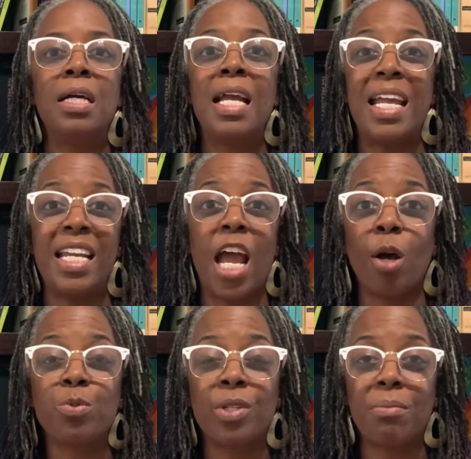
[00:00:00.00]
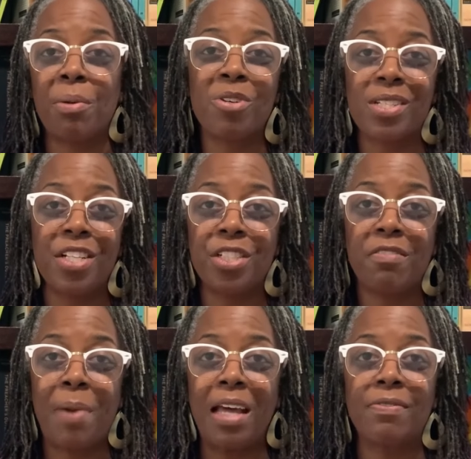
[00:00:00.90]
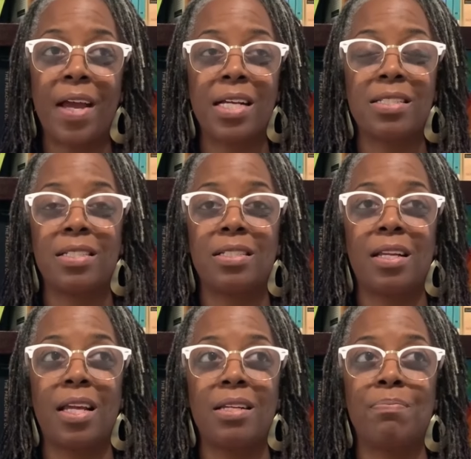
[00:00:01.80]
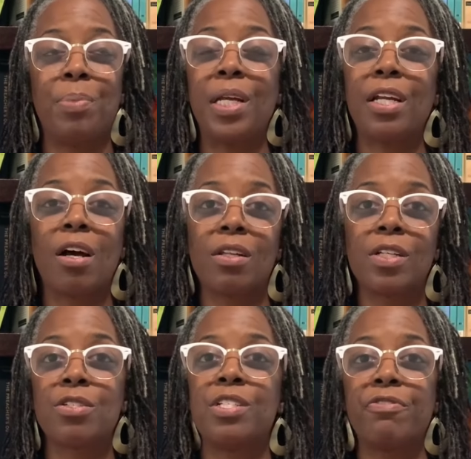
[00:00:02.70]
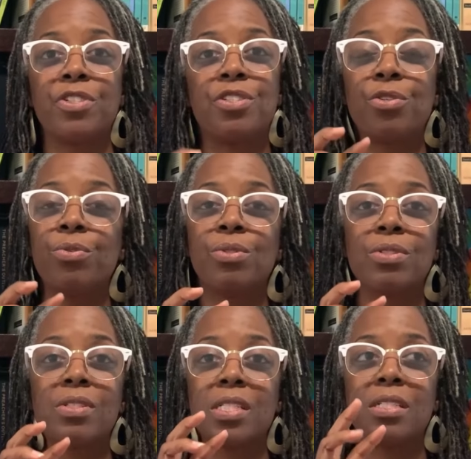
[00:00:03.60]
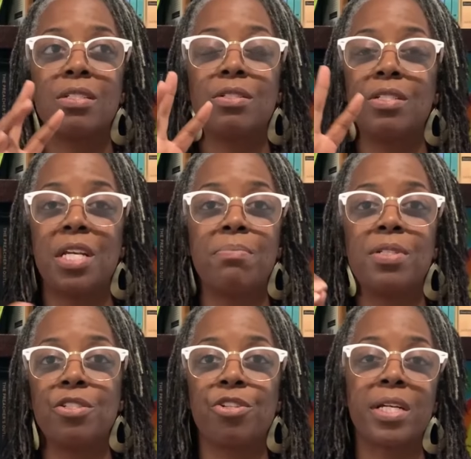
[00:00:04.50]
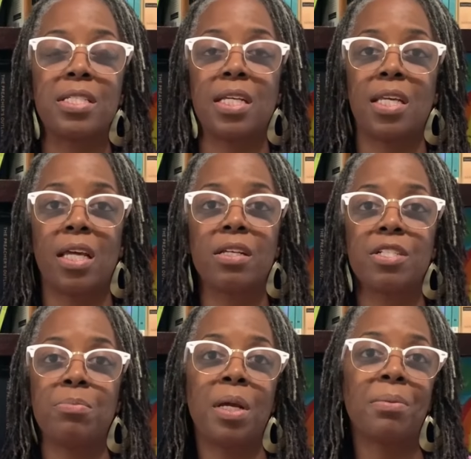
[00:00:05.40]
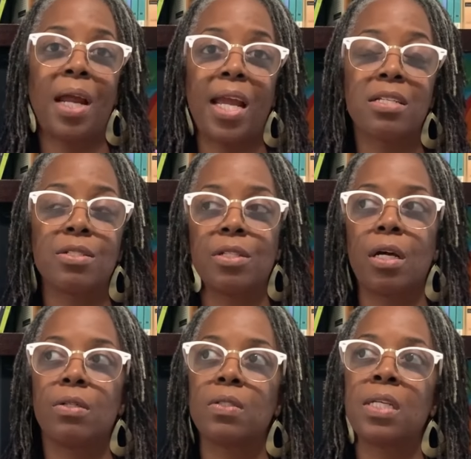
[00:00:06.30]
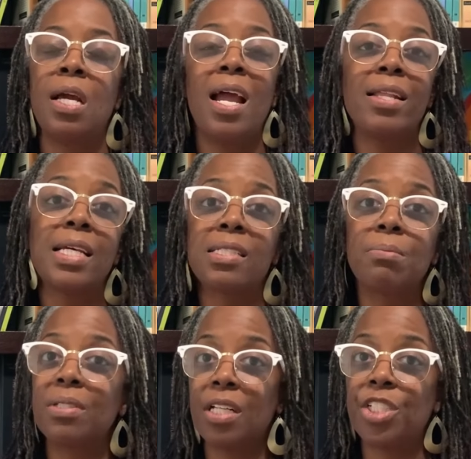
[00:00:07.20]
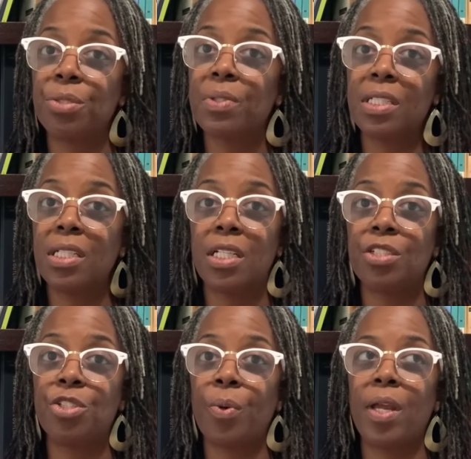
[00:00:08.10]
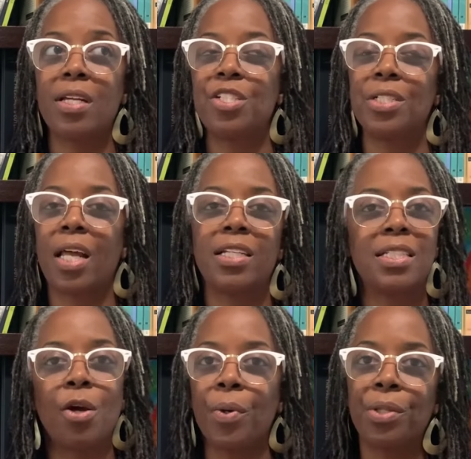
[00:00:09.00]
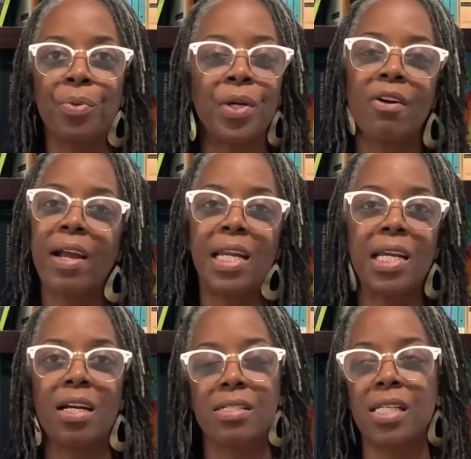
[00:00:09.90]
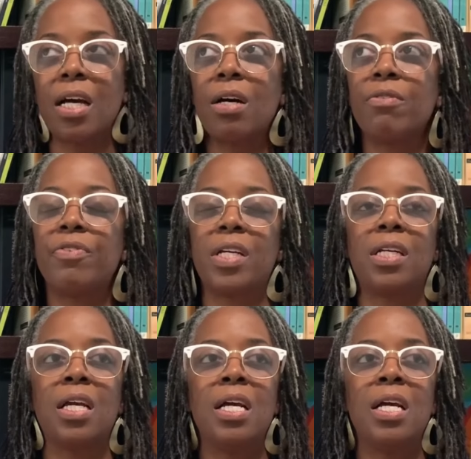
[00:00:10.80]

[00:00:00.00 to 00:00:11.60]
It helps with the memorization of Math Facts and putting all those different tools and tips and tricks together to be able to answer those. And that's something that she really did enjoy, and she likes going through and grading it herself. And